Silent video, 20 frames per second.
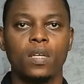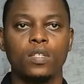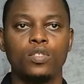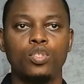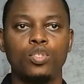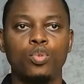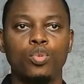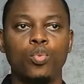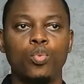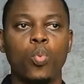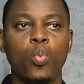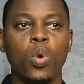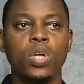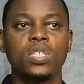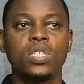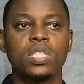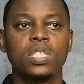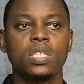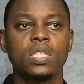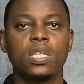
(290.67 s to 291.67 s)
you
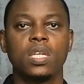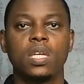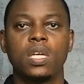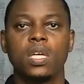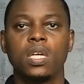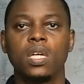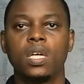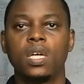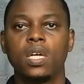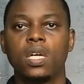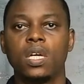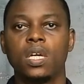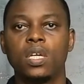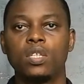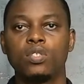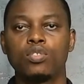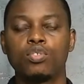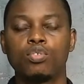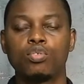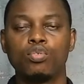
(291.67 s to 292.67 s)
want
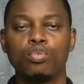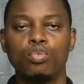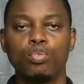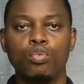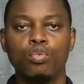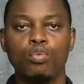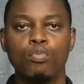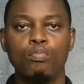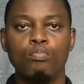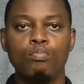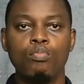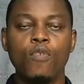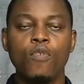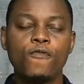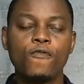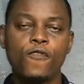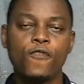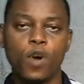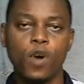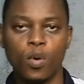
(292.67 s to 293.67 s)
to move
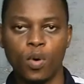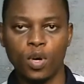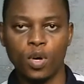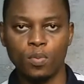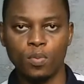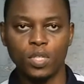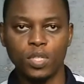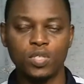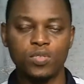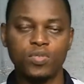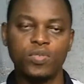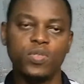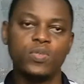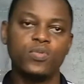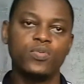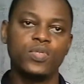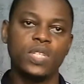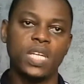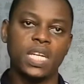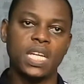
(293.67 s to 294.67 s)
forward, but you
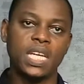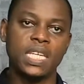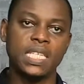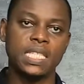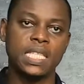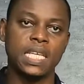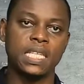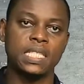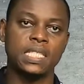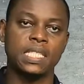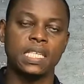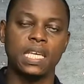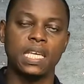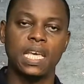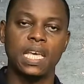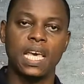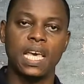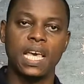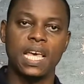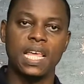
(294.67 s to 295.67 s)
realize that
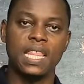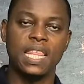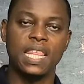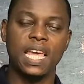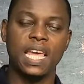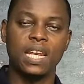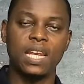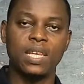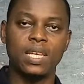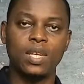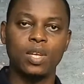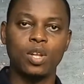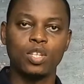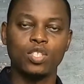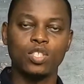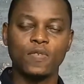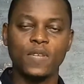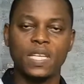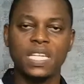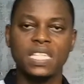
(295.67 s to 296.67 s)
there are a lot
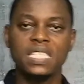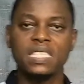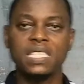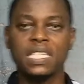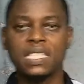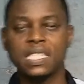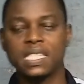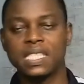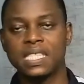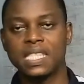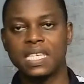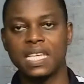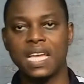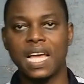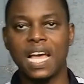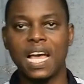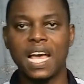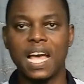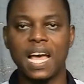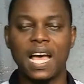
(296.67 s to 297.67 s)
of hindrances
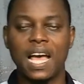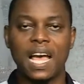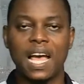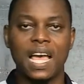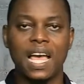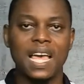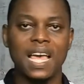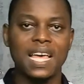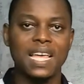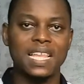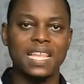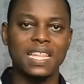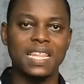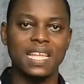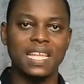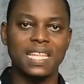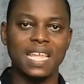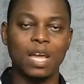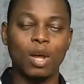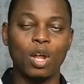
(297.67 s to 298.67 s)

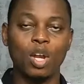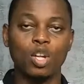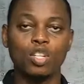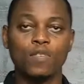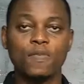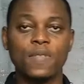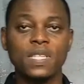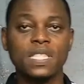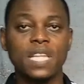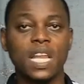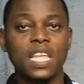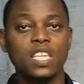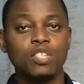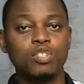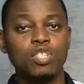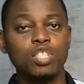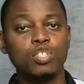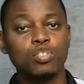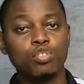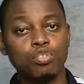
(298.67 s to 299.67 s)
There are a lot of things that like you
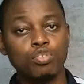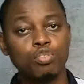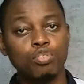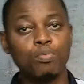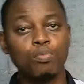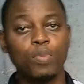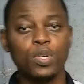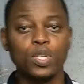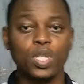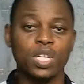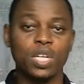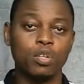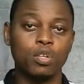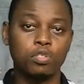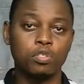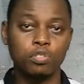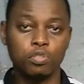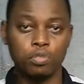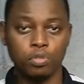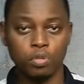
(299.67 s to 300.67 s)
need to do, but you
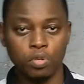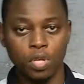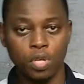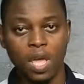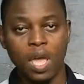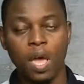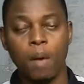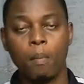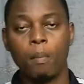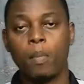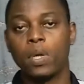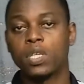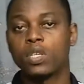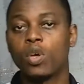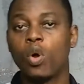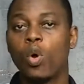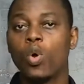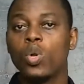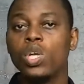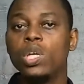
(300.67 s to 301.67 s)
cannot do. But
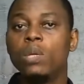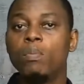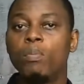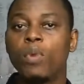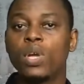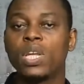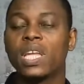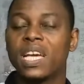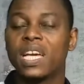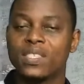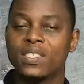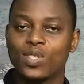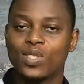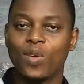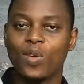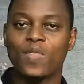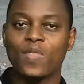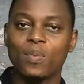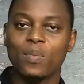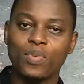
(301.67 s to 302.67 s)
only money can
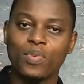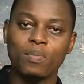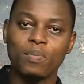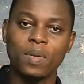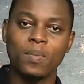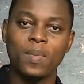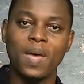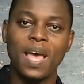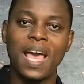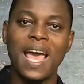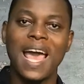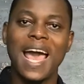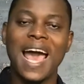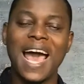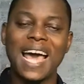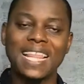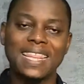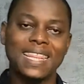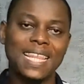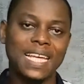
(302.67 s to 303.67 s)
solve that problem
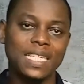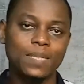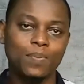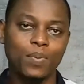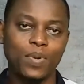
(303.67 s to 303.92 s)
at that